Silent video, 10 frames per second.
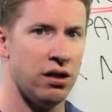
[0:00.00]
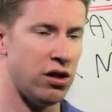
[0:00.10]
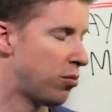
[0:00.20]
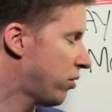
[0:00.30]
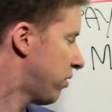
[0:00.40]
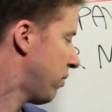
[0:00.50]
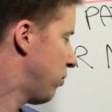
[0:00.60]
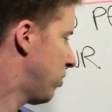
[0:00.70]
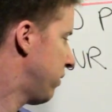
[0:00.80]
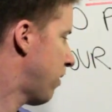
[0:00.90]
Number three
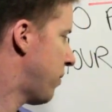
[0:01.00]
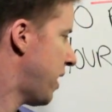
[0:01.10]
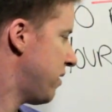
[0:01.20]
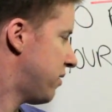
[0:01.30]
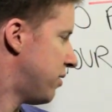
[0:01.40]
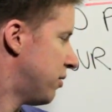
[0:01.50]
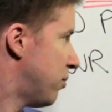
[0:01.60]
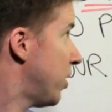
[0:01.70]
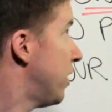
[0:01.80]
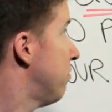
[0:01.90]
would have amazed you,
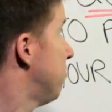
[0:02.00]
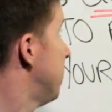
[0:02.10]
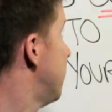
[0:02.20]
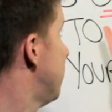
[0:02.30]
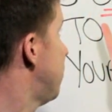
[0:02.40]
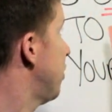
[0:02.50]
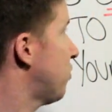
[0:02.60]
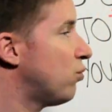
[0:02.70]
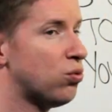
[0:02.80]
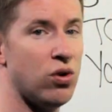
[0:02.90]
but it's
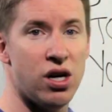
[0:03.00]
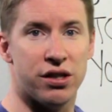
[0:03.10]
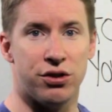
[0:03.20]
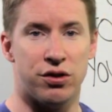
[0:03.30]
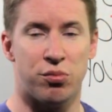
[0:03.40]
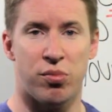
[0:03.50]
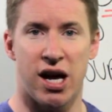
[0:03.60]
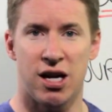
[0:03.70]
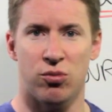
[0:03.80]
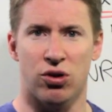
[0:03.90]
just one. You just pay